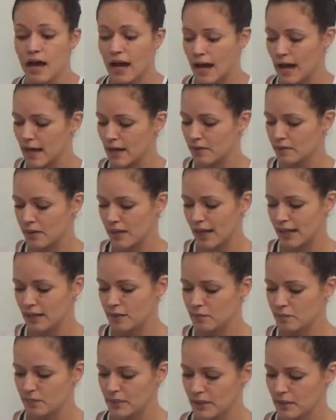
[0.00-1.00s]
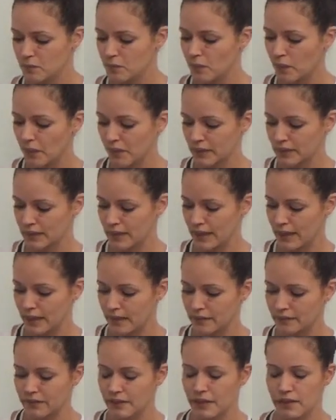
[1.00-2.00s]
I kind of pinpoint the
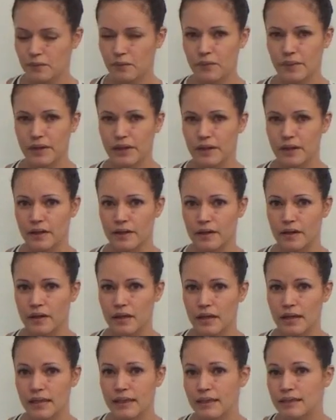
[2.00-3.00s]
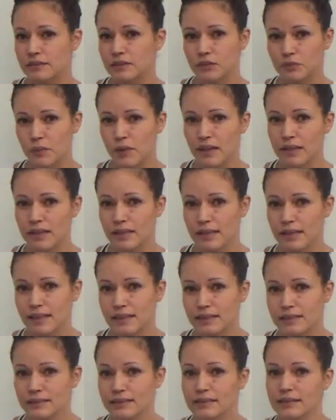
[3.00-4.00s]
area where their swelling
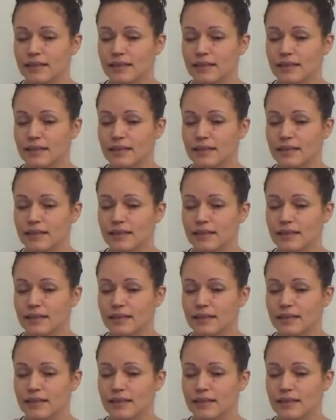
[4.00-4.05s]
is,